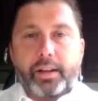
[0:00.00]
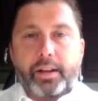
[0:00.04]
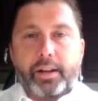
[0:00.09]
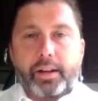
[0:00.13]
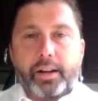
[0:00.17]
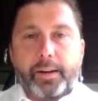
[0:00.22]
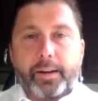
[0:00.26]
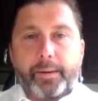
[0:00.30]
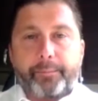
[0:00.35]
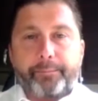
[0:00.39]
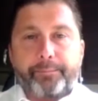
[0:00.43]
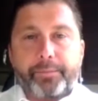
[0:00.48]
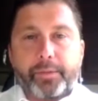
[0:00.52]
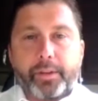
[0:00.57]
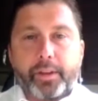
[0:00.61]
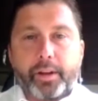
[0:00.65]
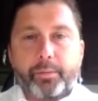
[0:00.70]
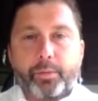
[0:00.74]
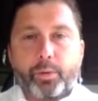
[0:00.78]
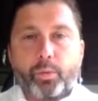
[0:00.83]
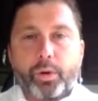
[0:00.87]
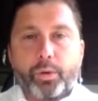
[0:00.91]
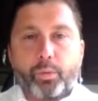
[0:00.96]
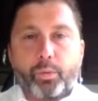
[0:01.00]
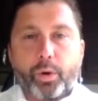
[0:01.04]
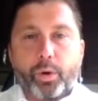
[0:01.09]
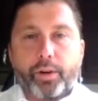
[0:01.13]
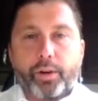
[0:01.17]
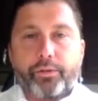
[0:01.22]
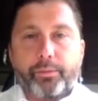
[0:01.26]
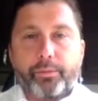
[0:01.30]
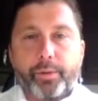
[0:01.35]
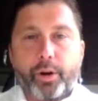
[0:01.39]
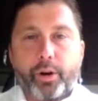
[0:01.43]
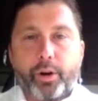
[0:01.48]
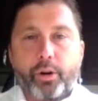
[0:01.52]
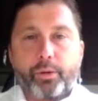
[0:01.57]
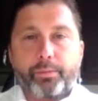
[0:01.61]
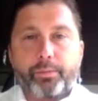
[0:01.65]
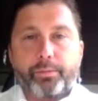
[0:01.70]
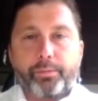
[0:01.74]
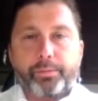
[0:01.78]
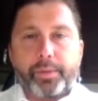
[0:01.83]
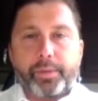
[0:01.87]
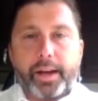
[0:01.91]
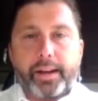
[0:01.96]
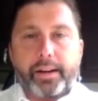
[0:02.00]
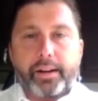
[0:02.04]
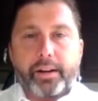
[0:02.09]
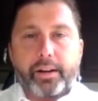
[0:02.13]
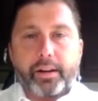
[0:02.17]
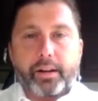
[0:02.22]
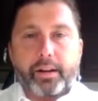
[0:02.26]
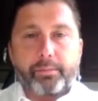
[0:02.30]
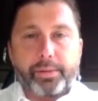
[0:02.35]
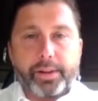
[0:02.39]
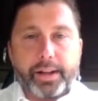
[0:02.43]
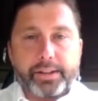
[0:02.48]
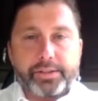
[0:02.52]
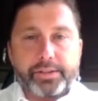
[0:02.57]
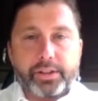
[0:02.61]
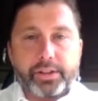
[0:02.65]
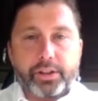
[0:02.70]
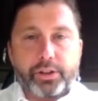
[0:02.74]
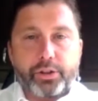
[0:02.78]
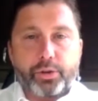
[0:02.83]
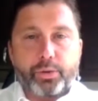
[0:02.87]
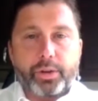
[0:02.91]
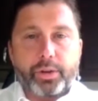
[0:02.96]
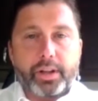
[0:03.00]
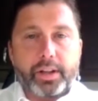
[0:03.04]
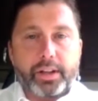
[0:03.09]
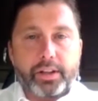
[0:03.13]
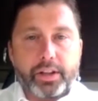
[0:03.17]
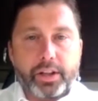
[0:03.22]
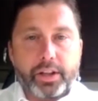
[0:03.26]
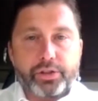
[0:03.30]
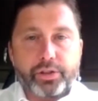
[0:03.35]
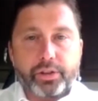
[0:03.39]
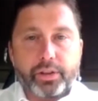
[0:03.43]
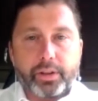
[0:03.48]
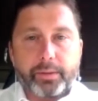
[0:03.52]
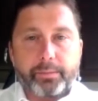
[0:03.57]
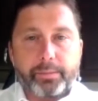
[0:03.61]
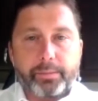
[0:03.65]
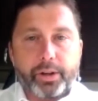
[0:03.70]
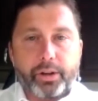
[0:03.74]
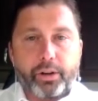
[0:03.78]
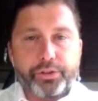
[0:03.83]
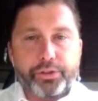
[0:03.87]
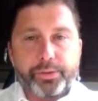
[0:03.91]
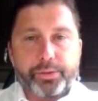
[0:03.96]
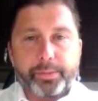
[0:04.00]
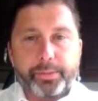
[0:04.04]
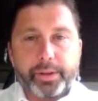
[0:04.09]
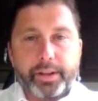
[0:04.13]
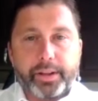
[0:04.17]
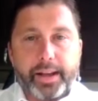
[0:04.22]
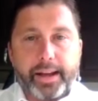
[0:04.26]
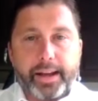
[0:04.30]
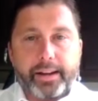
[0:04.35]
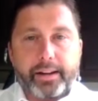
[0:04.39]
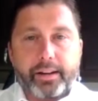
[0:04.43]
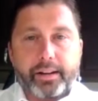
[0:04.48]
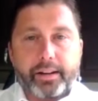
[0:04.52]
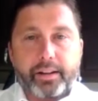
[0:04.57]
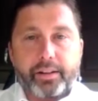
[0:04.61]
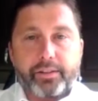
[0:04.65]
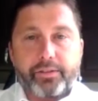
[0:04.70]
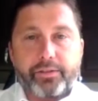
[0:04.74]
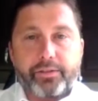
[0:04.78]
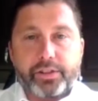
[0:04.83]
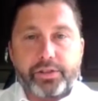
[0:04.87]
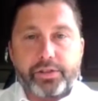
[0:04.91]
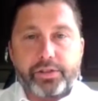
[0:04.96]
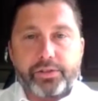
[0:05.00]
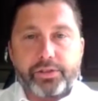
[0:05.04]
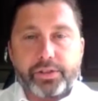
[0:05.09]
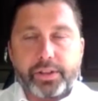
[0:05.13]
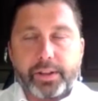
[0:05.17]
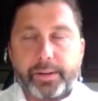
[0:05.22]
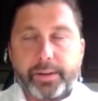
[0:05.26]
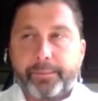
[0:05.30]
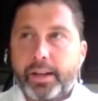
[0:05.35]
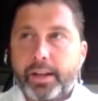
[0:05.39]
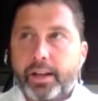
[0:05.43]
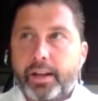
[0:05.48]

number one, work from home added a complexity to it initially, but ultimately added an efficiency.